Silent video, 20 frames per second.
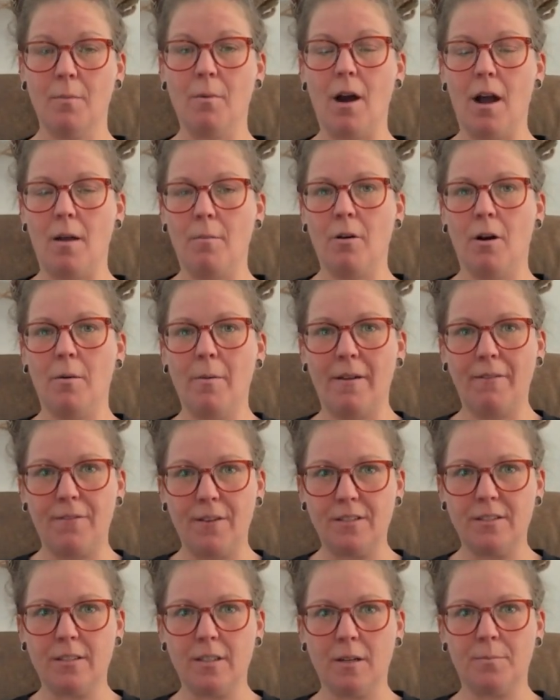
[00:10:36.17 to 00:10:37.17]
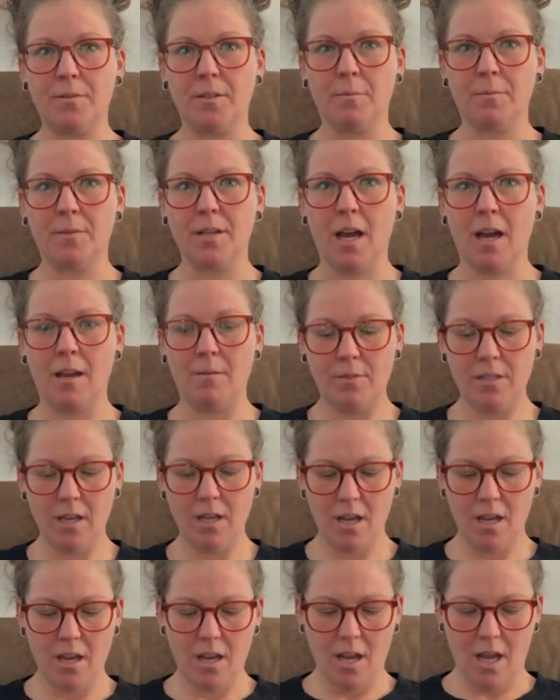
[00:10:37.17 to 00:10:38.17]
I ball my fists up sometimes,
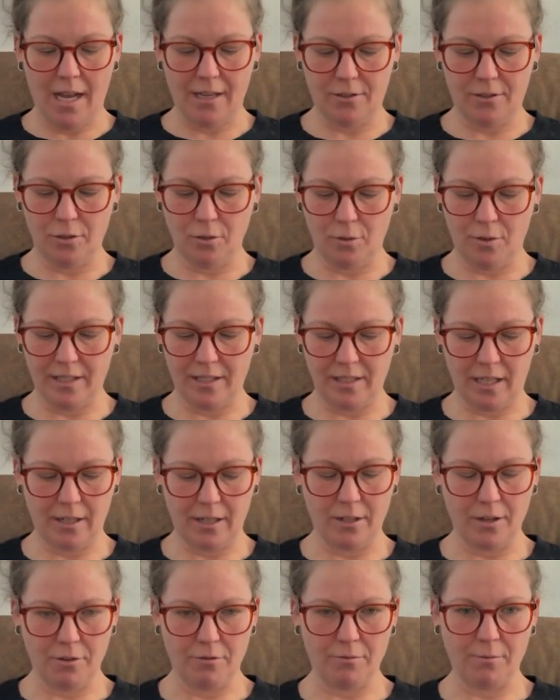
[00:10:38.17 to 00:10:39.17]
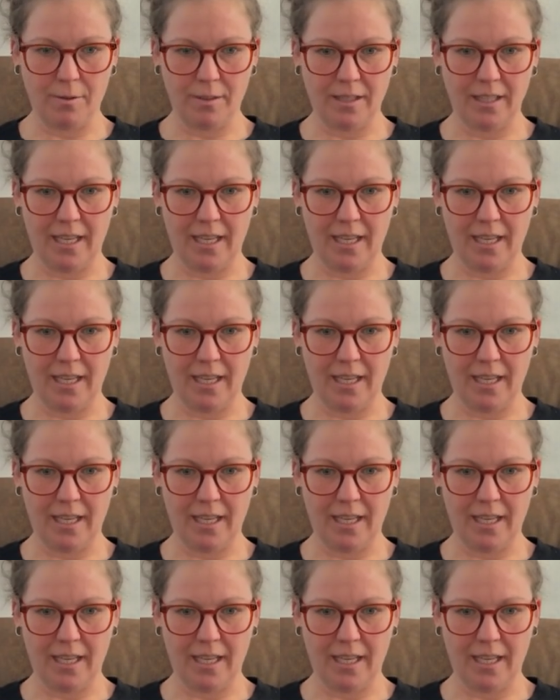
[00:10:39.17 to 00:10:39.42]
and so that's like another one.